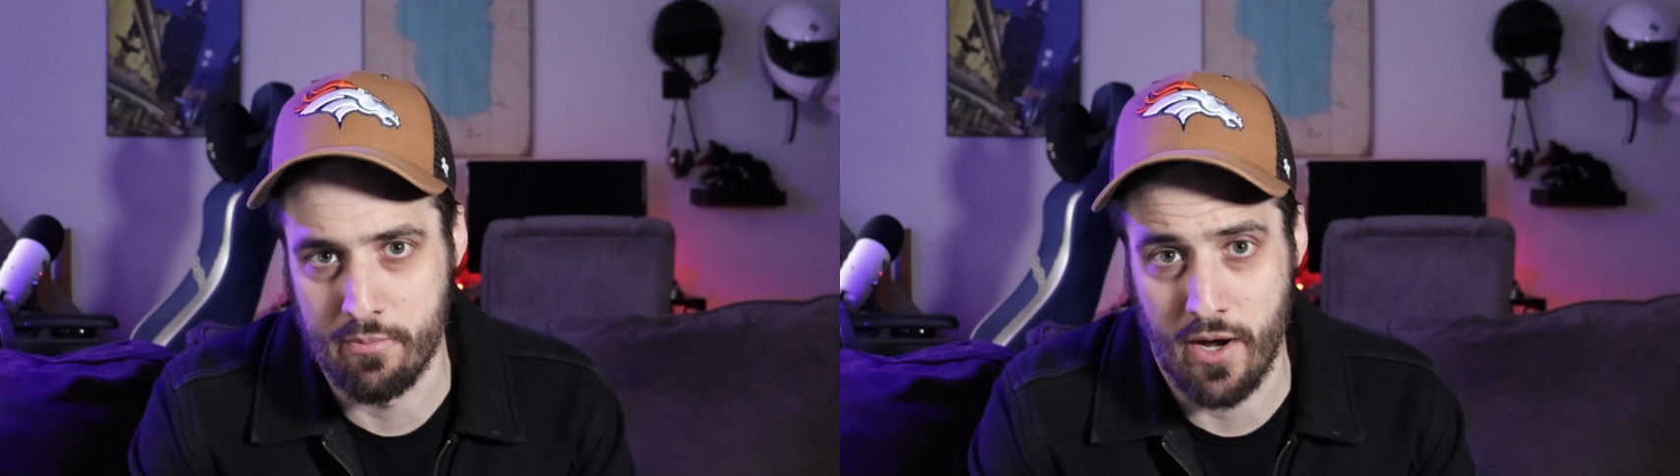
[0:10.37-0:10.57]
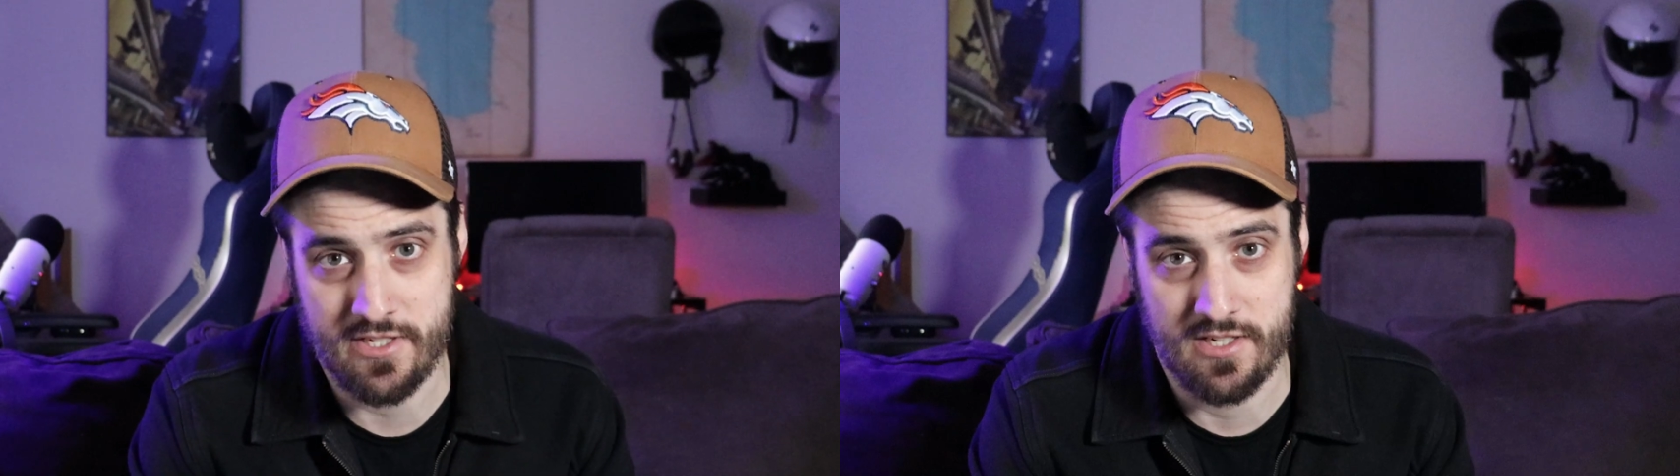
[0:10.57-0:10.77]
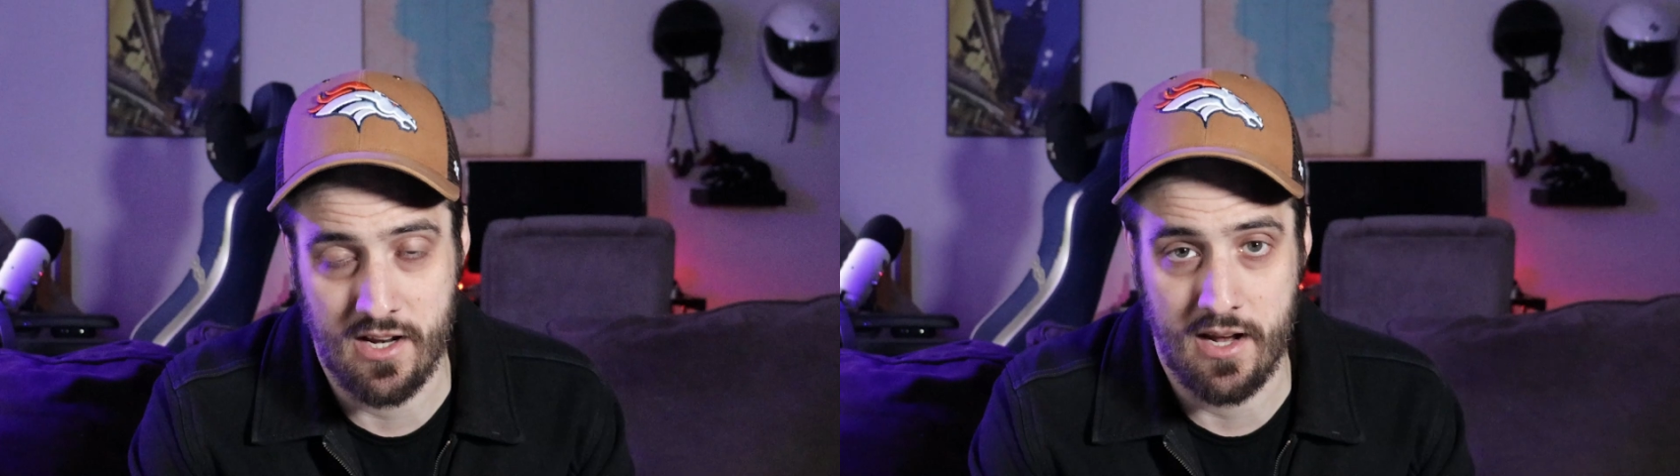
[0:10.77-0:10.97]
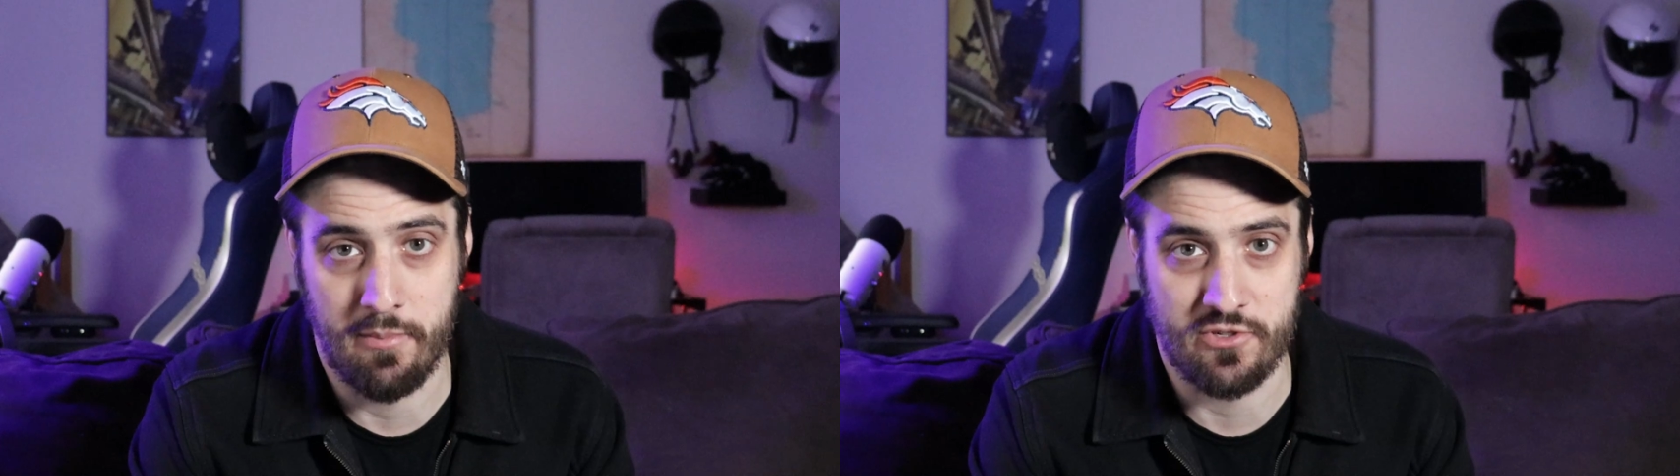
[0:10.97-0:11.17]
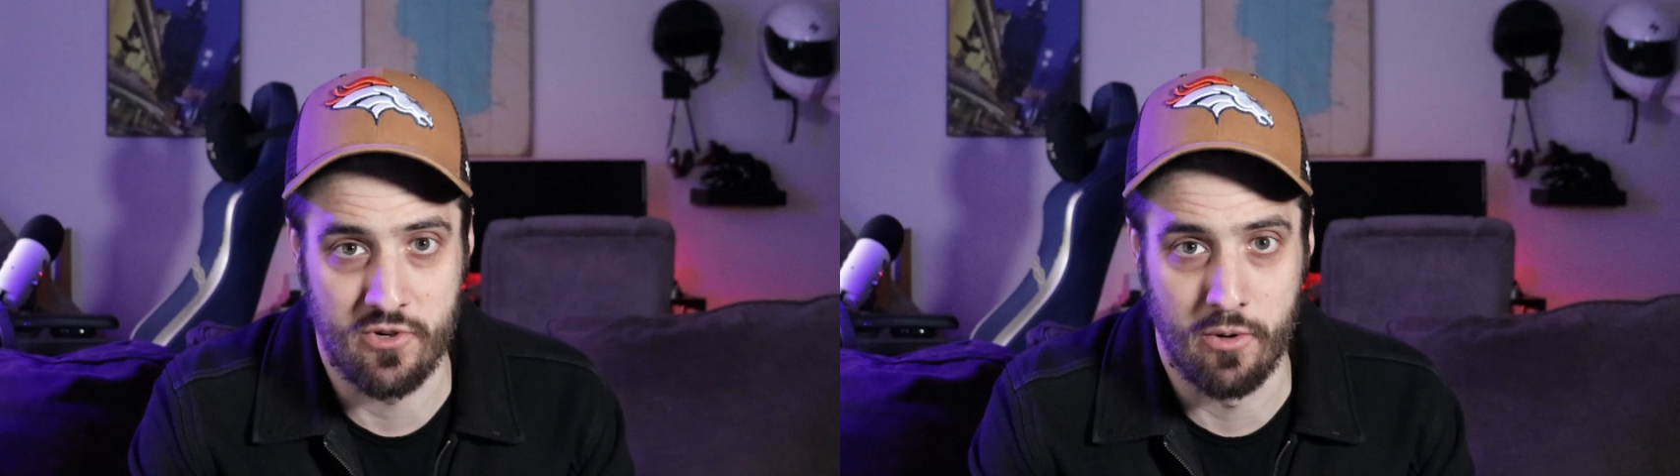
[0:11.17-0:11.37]
Boston
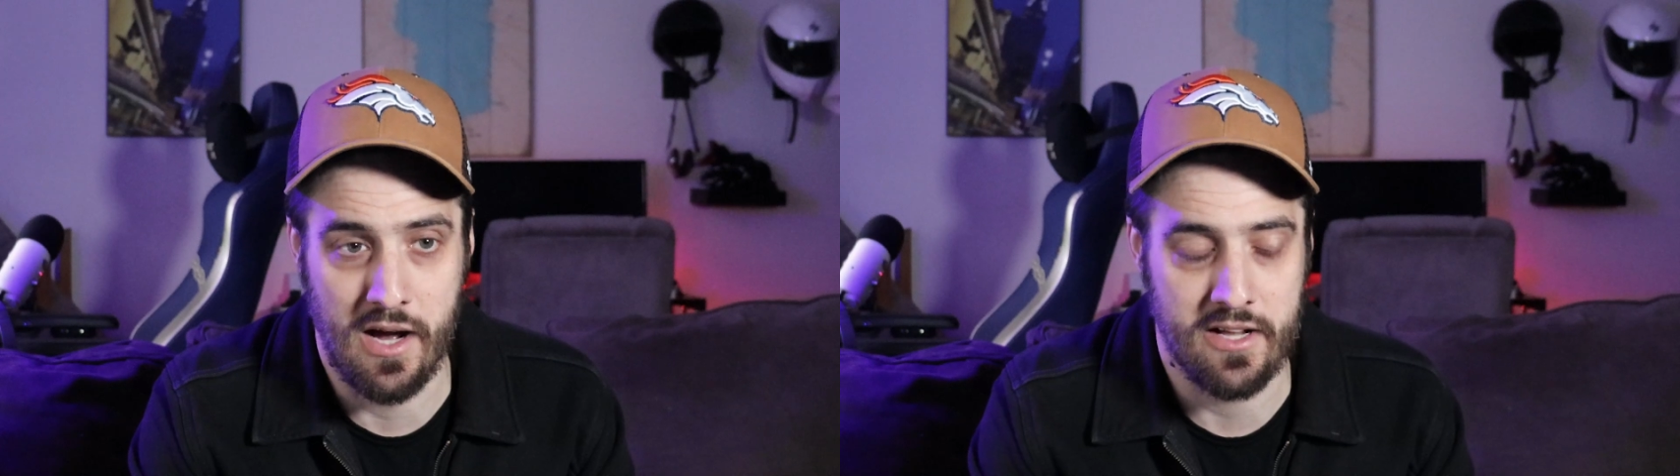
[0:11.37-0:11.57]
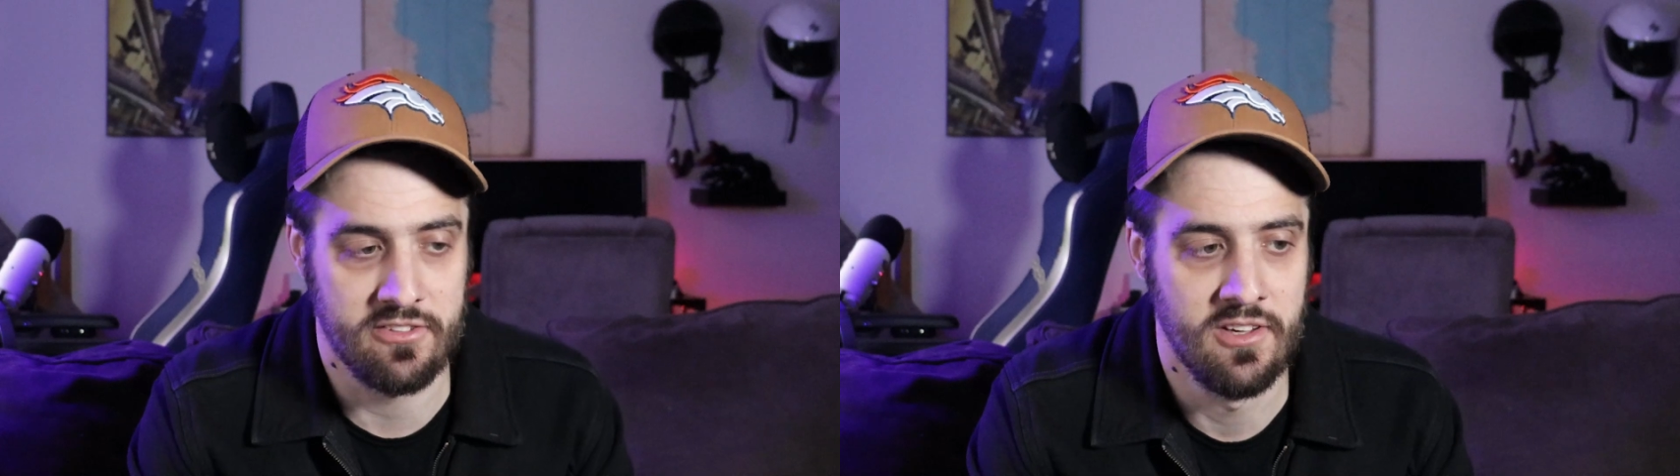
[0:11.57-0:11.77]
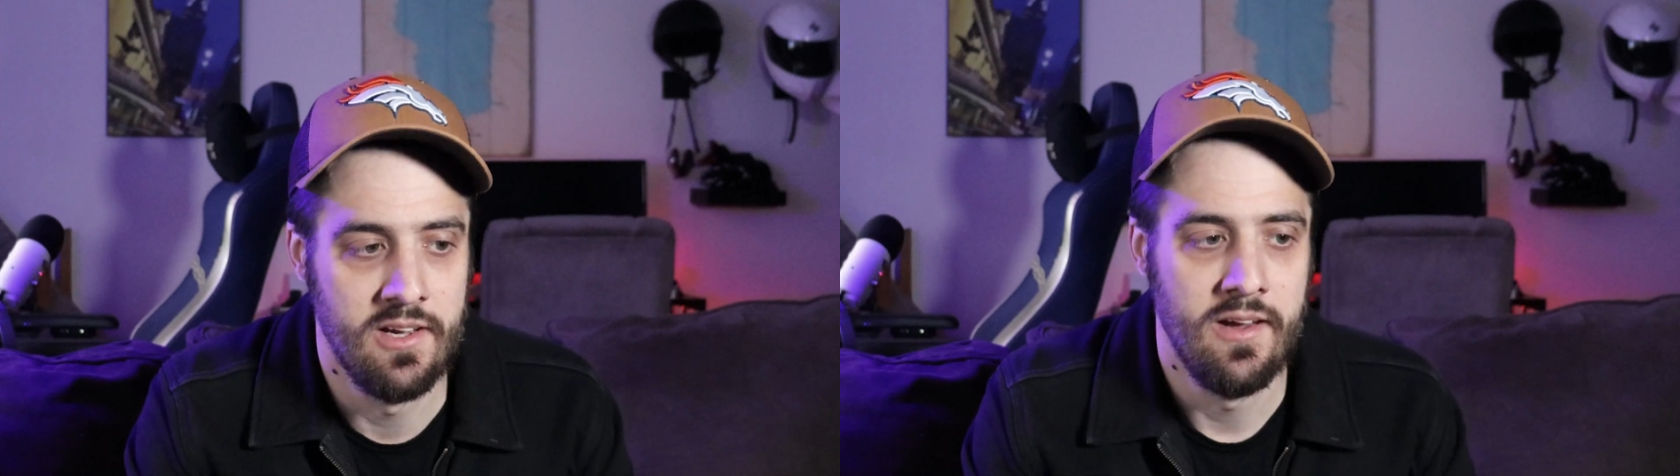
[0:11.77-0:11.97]
Dynamics robots